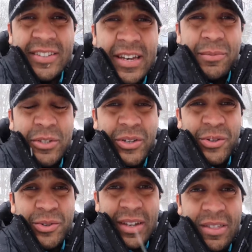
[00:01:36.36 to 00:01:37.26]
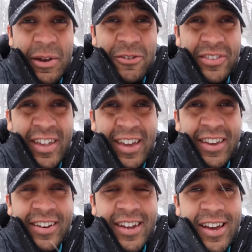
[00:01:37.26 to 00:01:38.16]
time to dig them out
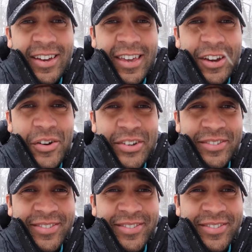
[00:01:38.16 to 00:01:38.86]
and get going.